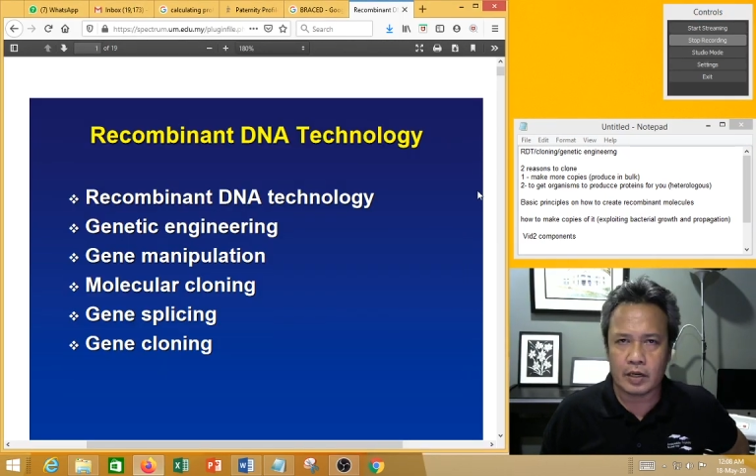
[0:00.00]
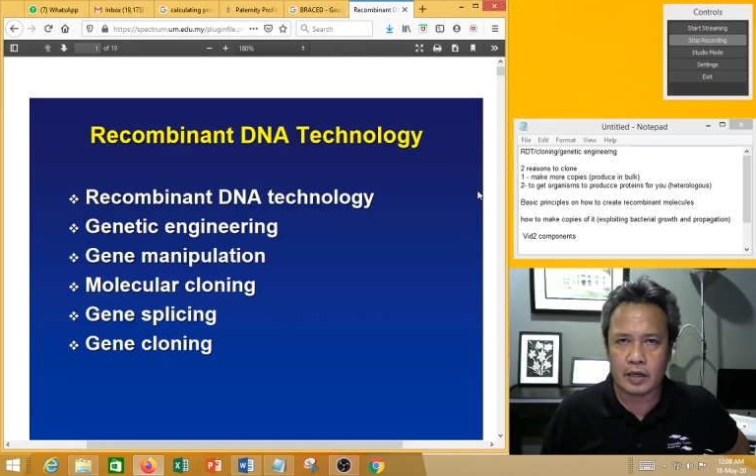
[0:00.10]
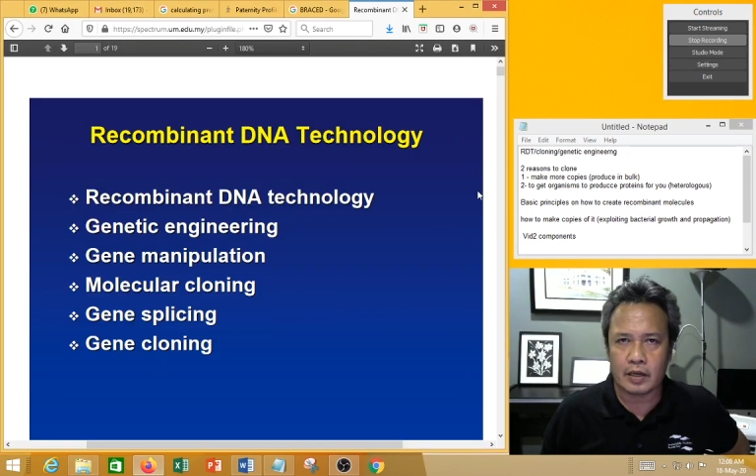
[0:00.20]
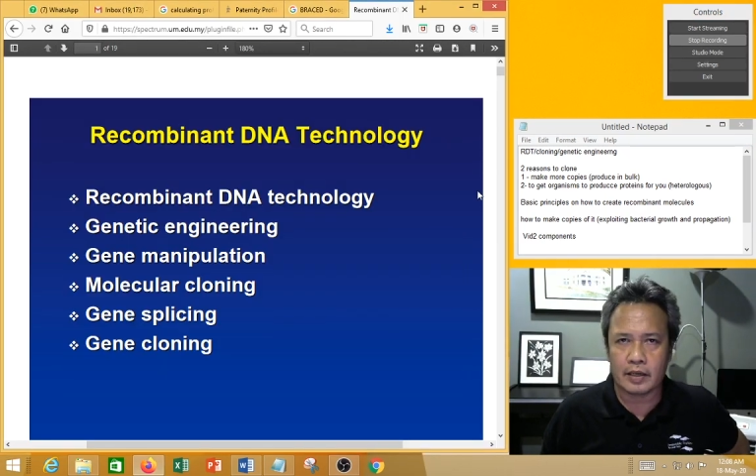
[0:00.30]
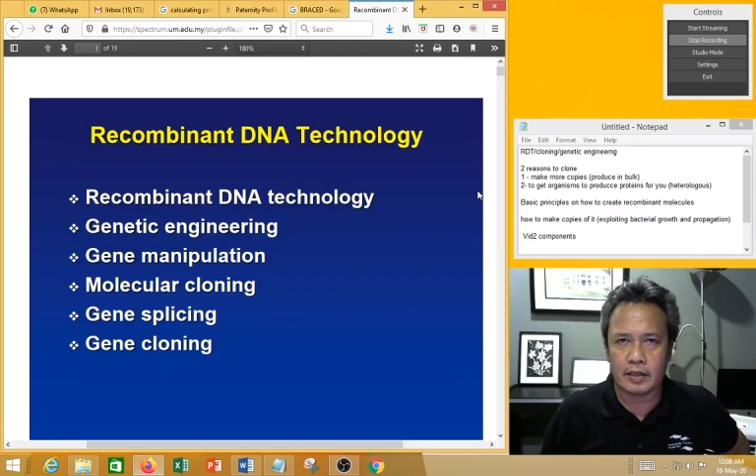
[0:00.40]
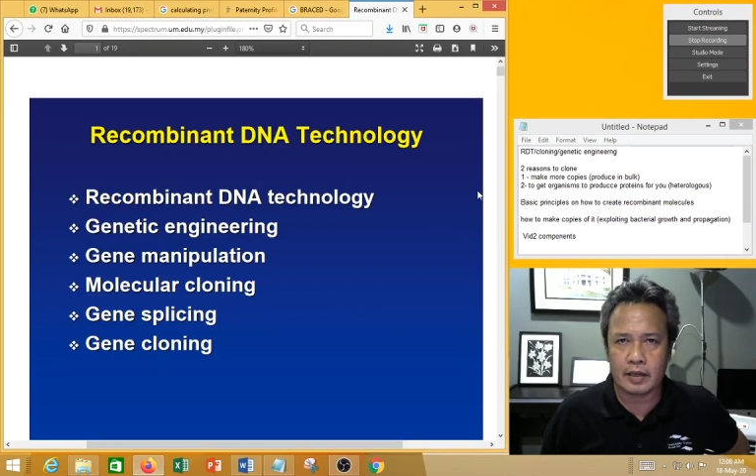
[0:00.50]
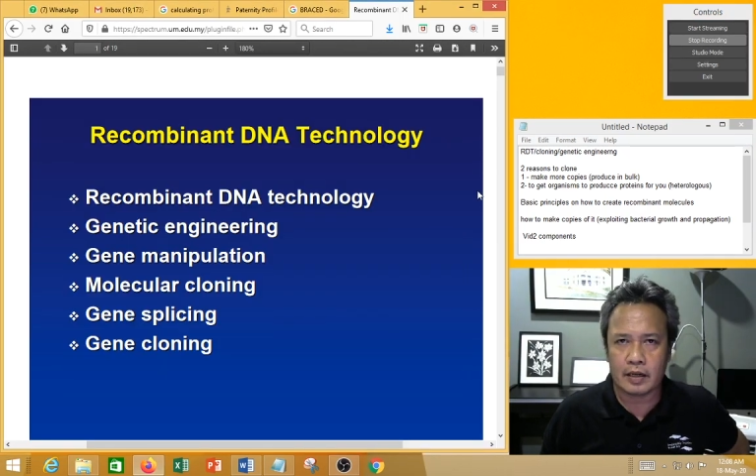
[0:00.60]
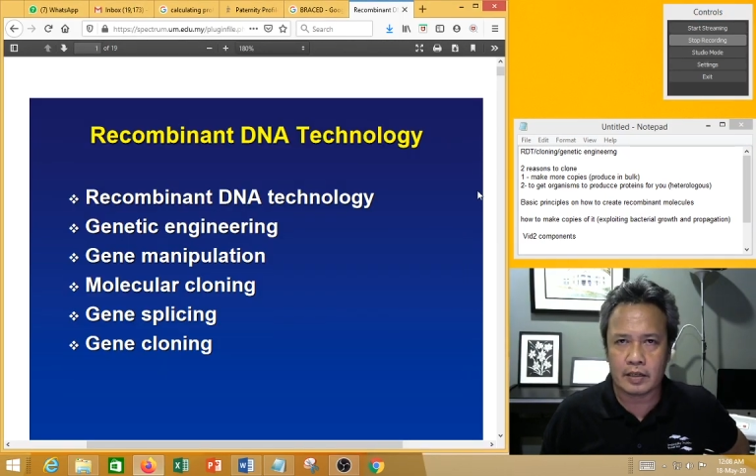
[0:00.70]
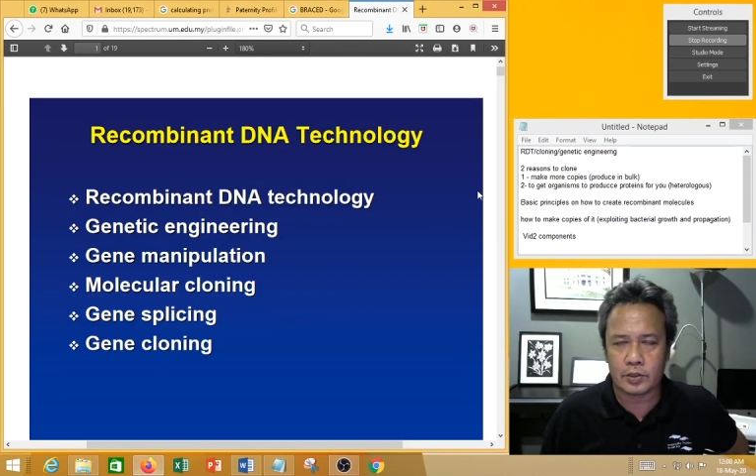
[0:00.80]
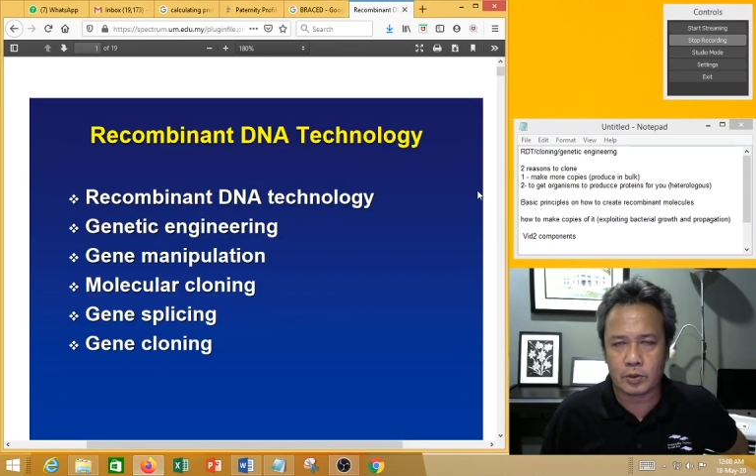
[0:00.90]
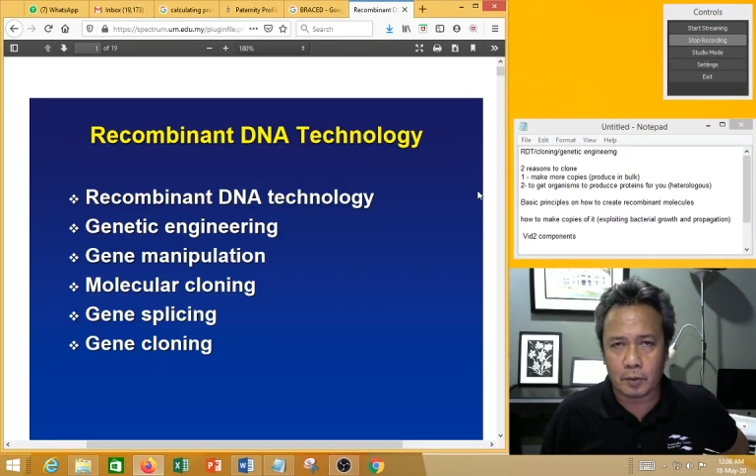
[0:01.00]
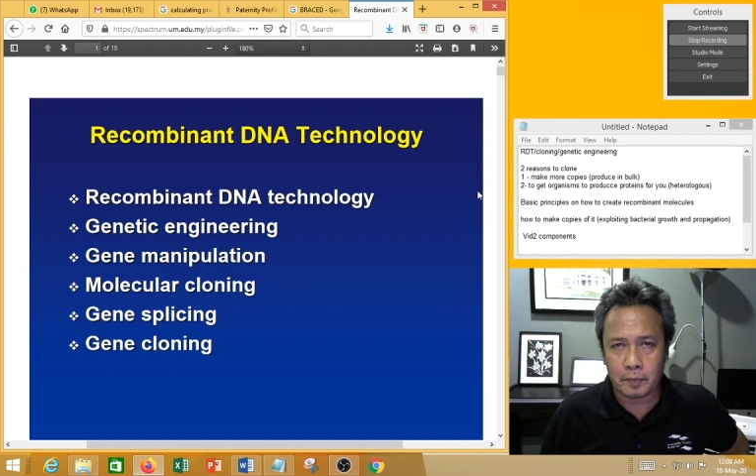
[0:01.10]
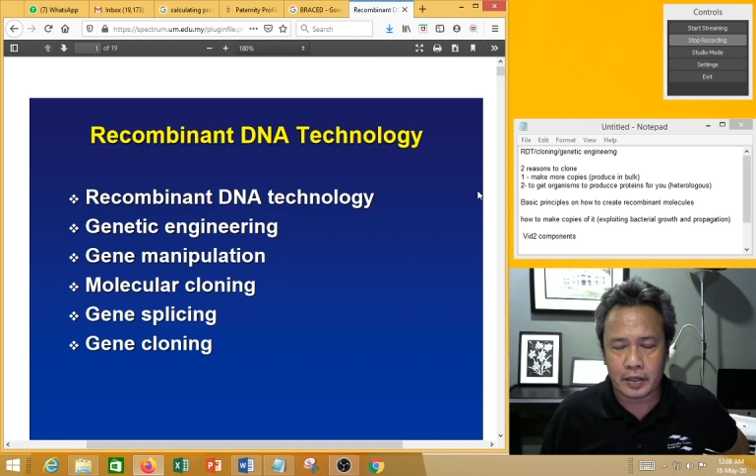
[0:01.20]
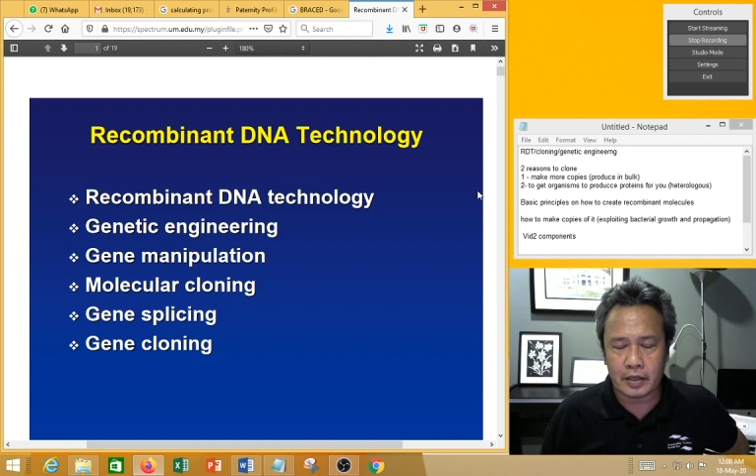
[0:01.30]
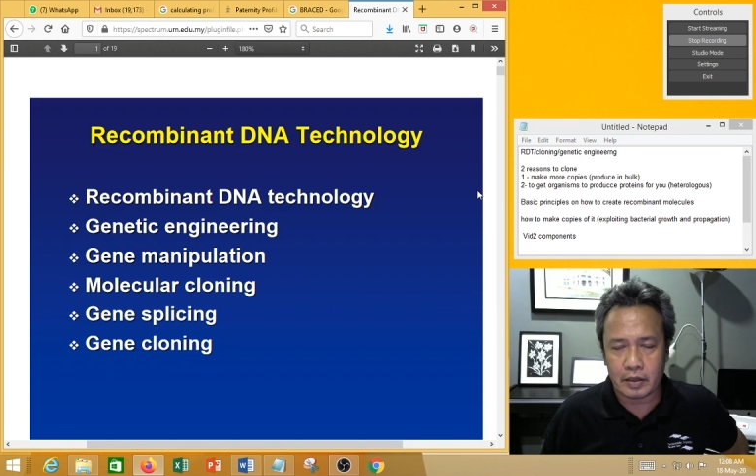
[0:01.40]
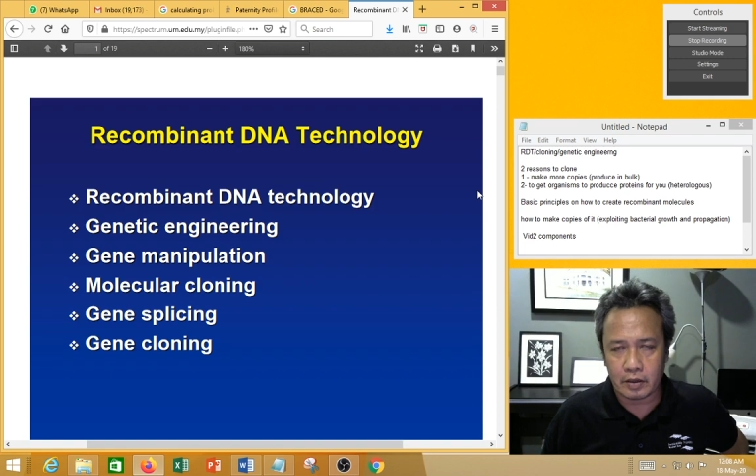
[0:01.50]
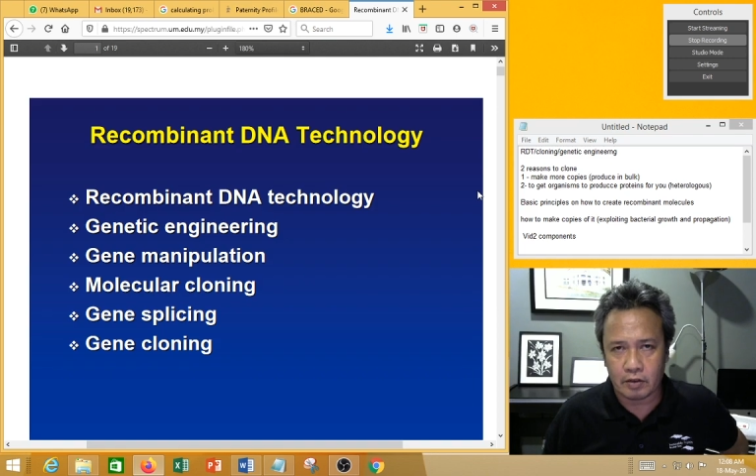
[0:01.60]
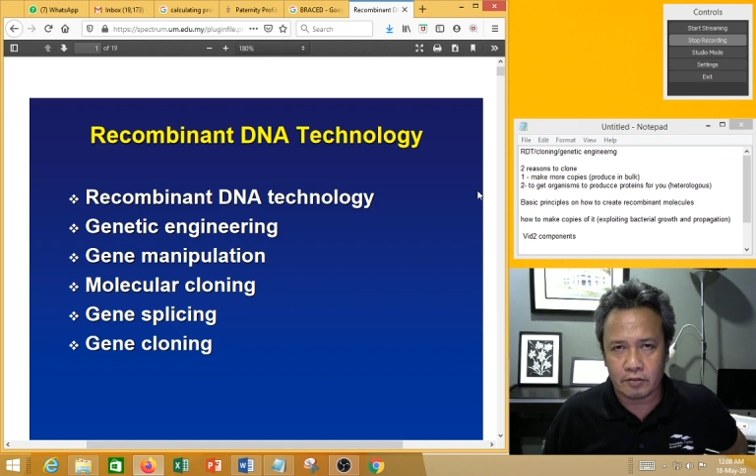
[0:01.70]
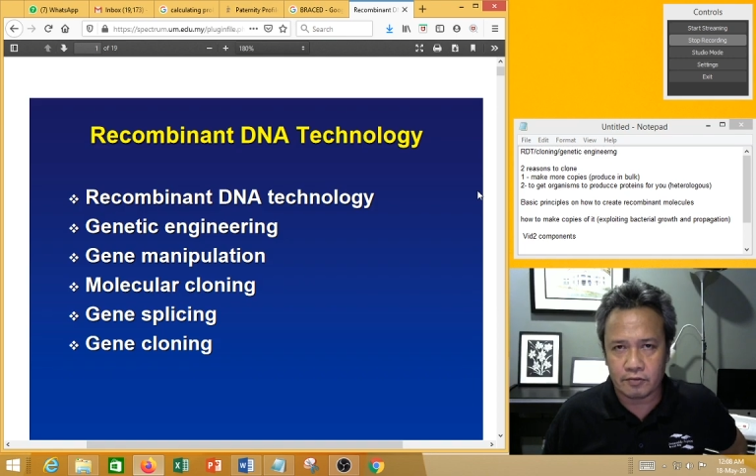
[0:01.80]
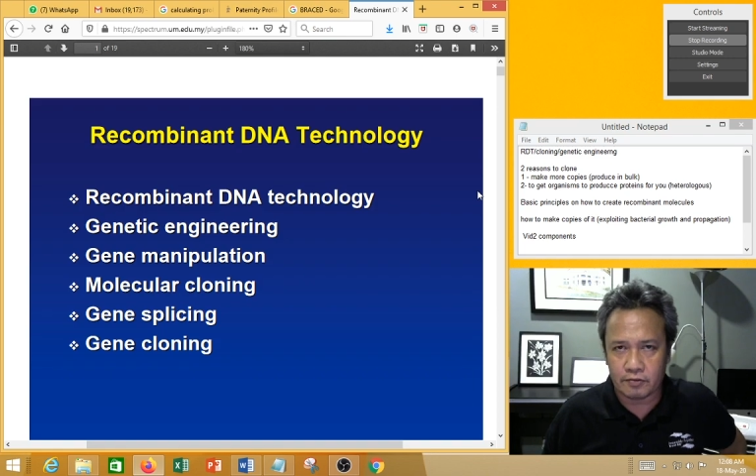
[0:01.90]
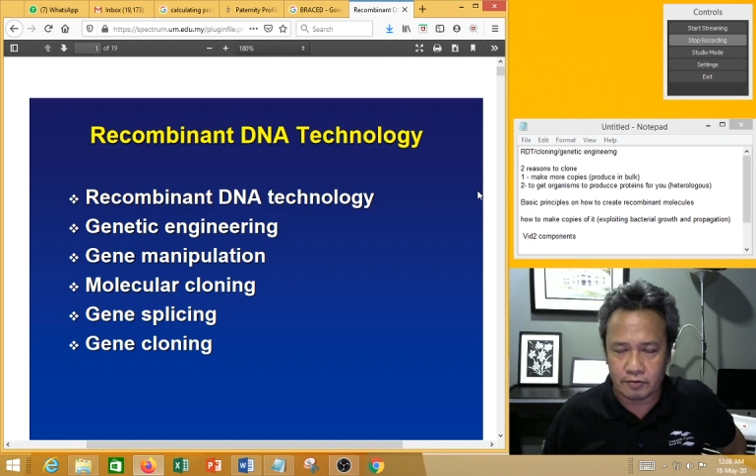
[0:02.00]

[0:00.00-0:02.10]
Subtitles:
are in the last topic of